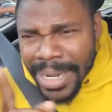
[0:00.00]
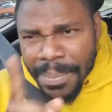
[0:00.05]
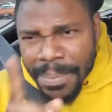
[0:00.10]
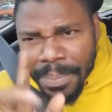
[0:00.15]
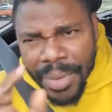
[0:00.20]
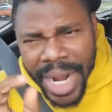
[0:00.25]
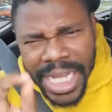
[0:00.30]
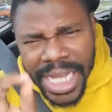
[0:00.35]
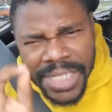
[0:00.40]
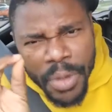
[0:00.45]
in
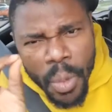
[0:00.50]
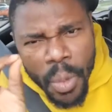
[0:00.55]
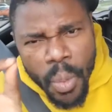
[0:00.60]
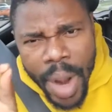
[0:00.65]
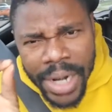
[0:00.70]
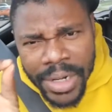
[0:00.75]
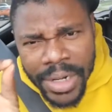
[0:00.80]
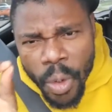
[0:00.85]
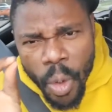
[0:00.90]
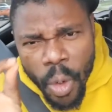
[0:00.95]
Toronto that we
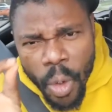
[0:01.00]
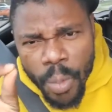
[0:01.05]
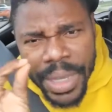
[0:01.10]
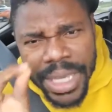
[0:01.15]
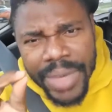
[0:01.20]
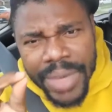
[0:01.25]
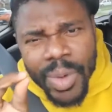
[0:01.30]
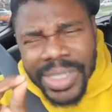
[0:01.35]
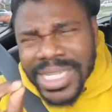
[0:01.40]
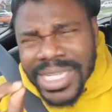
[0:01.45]
bought
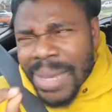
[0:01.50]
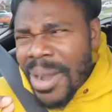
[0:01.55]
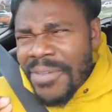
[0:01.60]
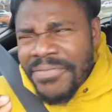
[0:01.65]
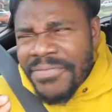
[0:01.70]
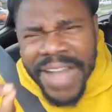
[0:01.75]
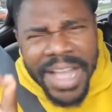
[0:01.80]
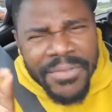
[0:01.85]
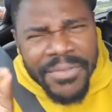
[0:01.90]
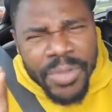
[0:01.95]
it, I
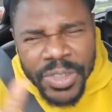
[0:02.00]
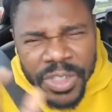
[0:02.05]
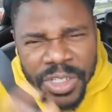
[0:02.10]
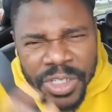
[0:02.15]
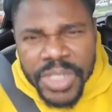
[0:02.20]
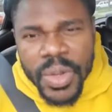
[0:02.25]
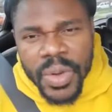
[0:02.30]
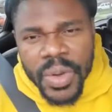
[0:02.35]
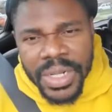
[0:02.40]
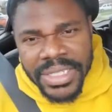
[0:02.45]
remember the
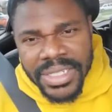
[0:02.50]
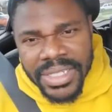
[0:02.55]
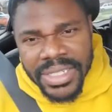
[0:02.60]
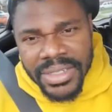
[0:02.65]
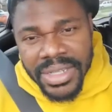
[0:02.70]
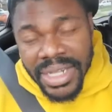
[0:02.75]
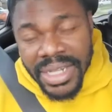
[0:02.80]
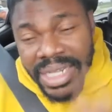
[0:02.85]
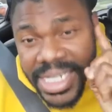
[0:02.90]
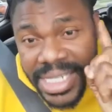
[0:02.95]
price for
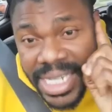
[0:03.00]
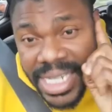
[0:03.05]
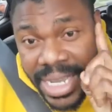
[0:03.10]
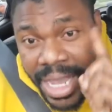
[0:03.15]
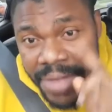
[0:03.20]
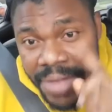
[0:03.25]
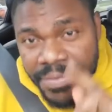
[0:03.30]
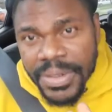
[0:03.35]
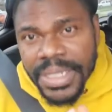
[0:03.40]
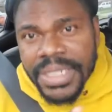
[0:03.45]
one Kobe
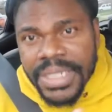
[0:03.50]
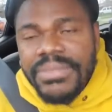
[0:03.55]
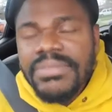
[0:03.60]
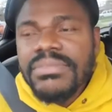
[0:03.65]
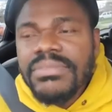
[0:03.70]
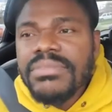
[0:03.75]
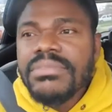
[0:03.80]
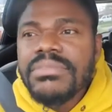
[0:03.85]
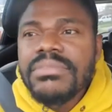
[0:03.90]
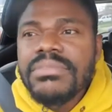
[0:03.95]
was about
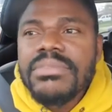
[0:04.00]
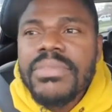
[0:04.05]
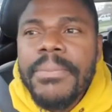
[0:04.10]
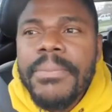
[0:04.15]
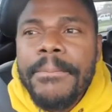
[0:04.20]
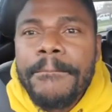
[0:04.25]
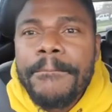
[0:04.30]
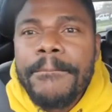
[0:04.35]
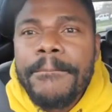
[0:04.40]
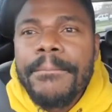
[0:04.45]
$5 or
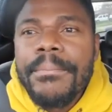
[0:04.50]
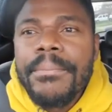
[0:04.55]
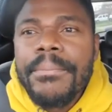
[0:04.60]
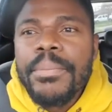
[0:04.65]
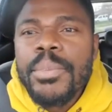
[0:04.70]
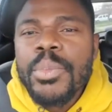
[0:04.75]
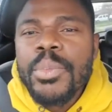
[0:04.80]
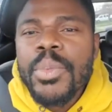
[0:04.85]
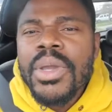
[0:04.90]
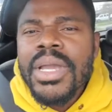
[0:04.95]
$6.
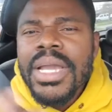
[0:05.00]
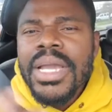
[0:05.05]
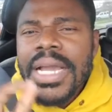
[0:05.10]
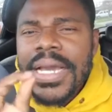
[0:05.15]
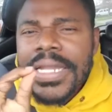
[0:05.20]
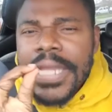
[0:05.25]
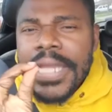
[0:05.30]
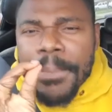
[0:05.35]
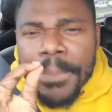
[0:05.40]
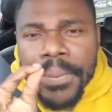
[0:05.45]
Listen
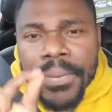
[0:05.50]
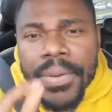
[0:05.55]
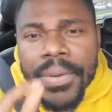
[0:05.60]
carefully.